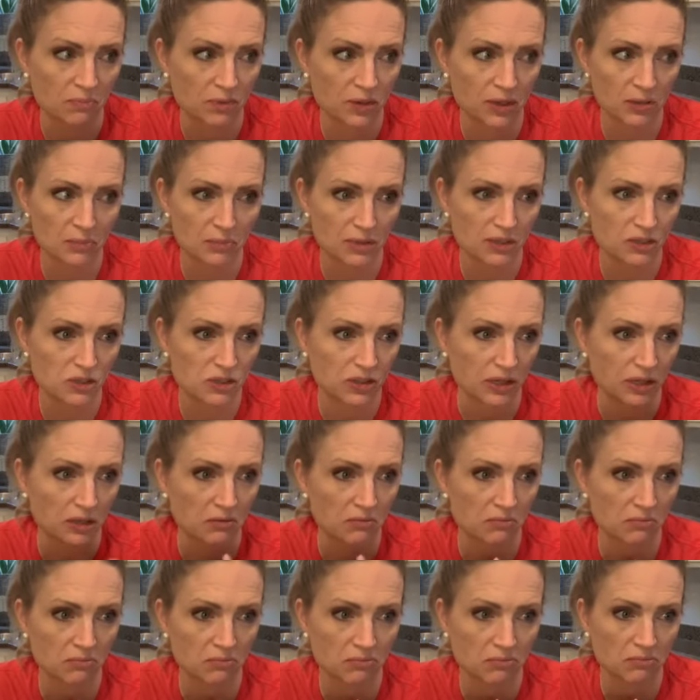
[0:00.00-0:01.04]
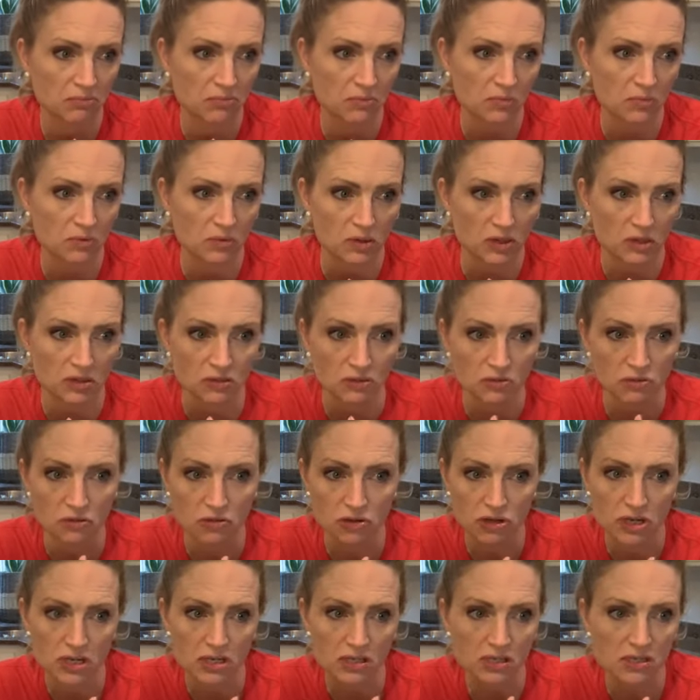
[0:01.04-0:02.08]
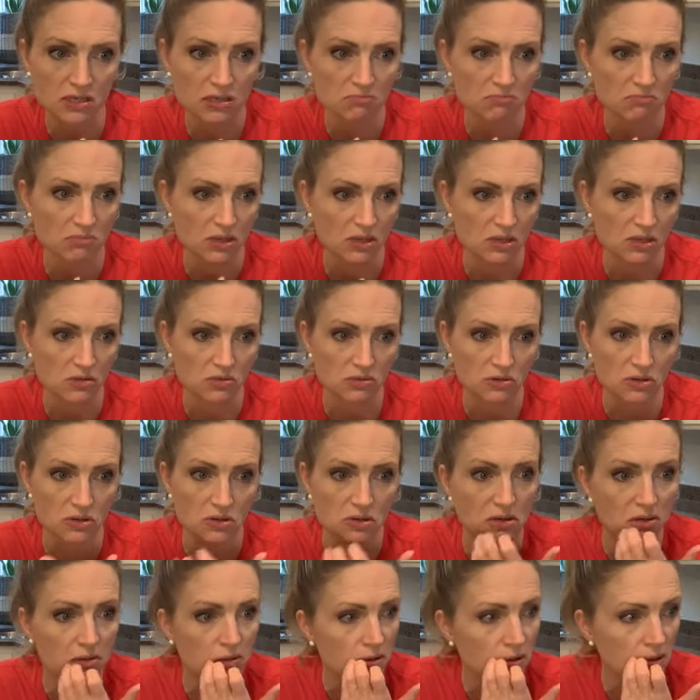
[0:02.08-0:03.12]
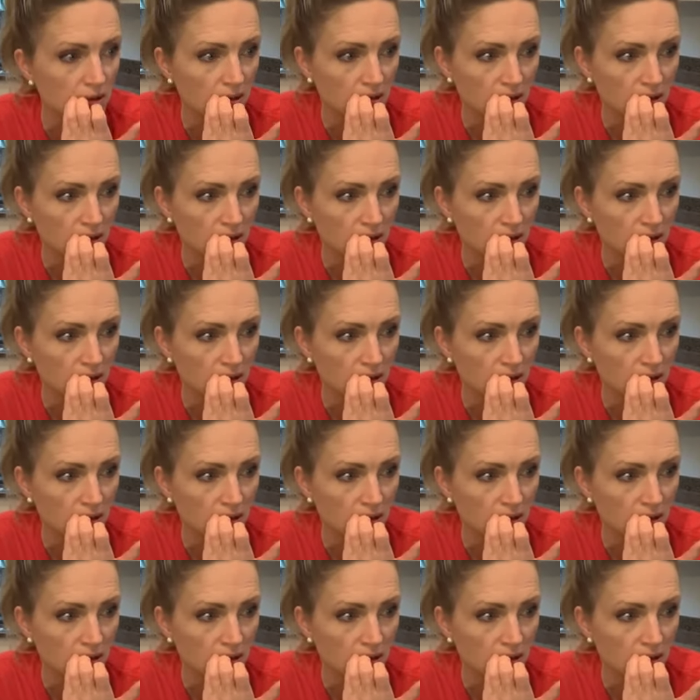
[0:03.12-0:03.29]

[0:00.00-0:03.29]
pretty much like in Greece, Israel,